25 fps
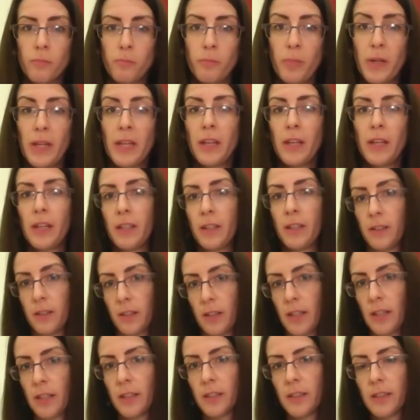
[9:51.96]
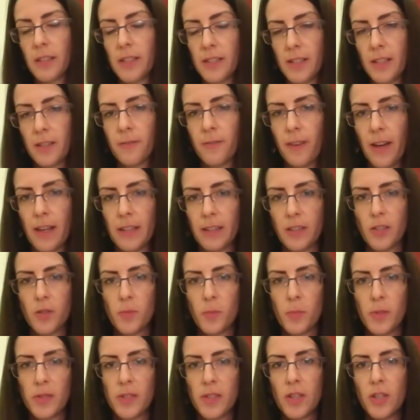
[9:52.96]
be in a
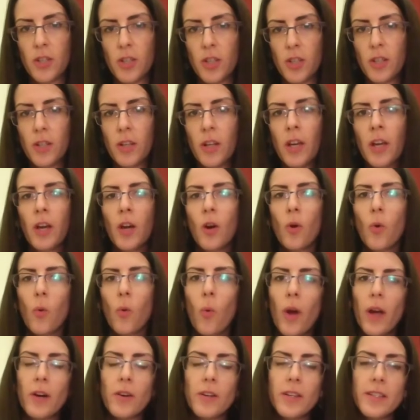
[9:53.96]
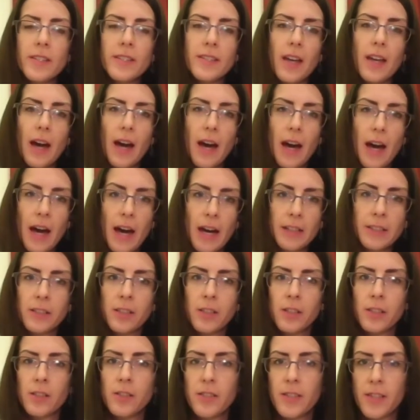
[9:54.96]
disadvantaged position, whereas
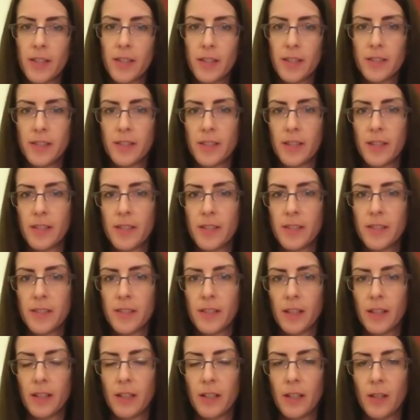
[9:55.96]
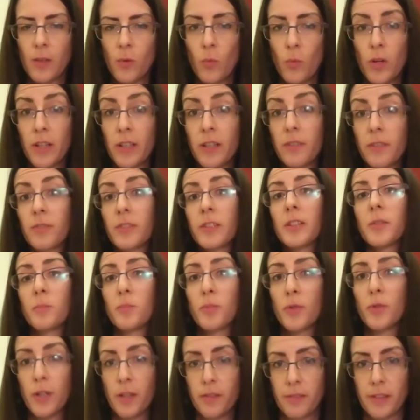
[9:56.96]
other citizens were given the
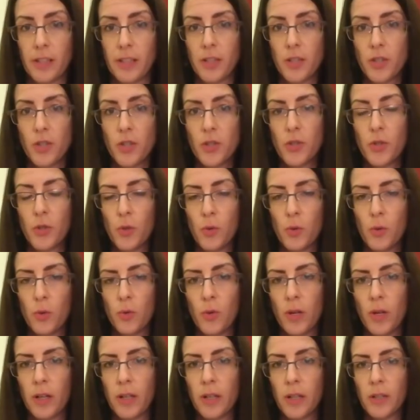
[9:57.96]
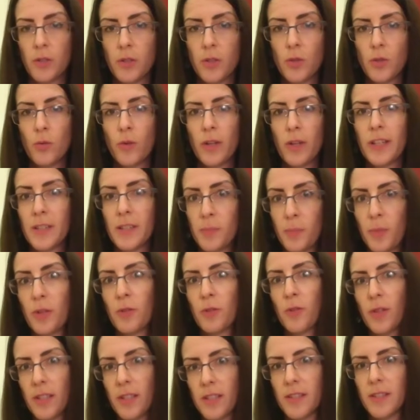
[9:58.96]
privilege to
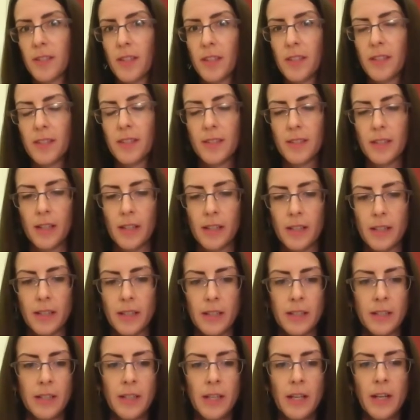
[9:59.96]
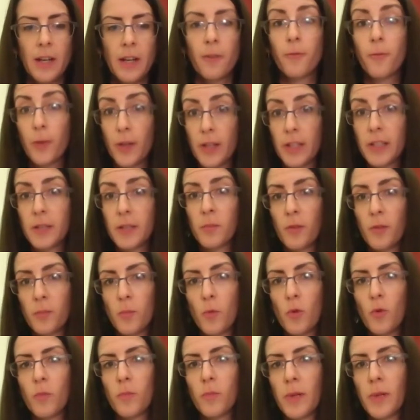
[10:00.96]
experience this freedom of
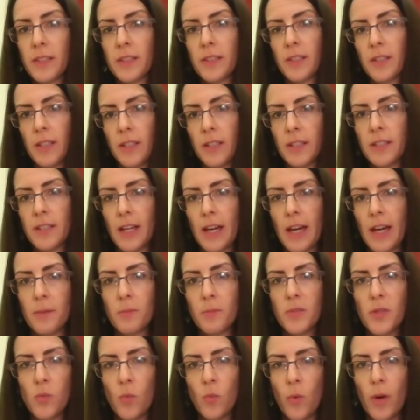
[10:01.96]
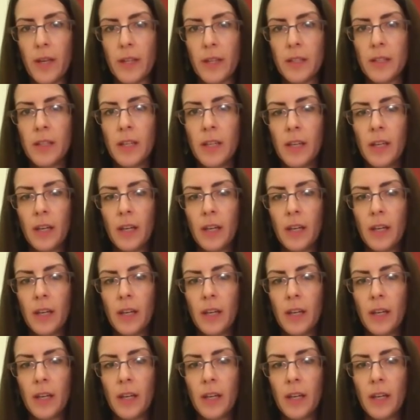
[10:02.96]
movement in times when